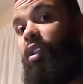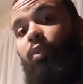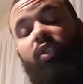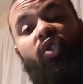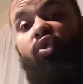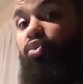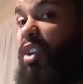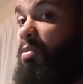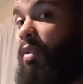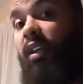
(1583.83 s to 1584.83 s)
He was
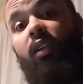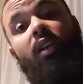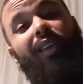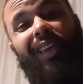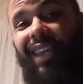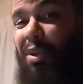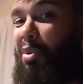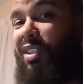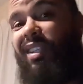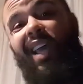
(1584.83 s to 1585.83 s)
screaming. He
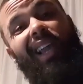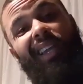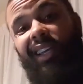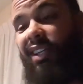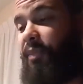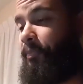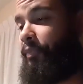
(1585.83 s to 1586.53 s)
was yelling.